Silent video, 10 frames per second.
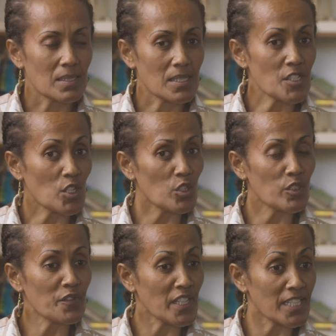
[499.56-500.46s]
There's a lot
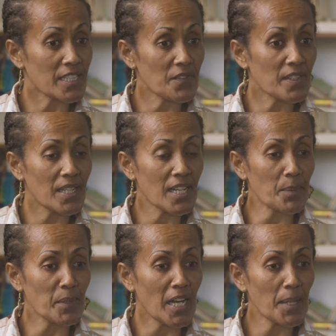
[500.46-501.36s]
of negativity
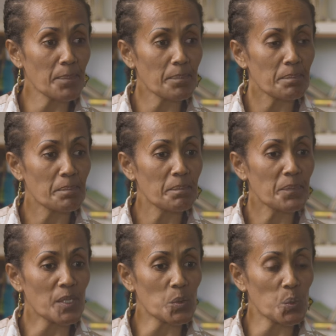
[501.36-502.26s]
coming up,
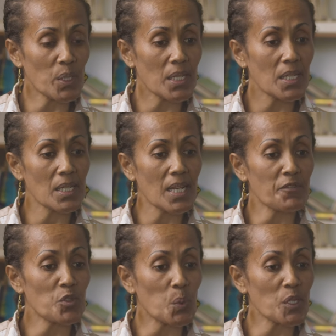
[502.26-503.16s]
but we
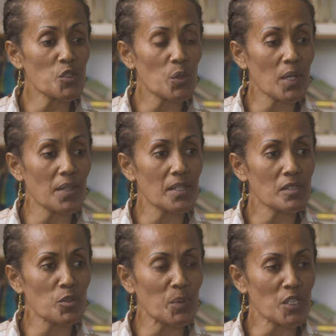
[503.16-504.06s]
have to work together
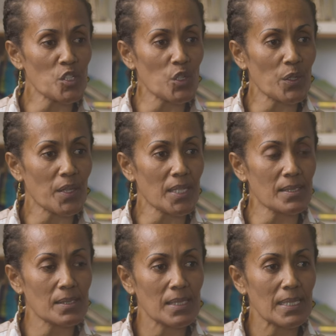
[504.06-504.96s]
to make sure that
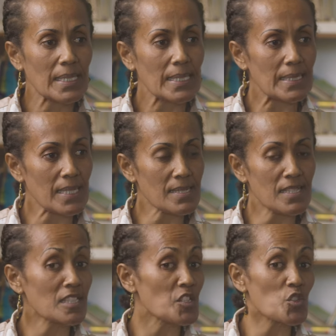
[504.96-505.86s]
it
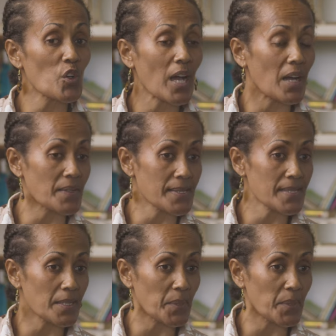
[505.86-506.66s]
doesn't destroy RSE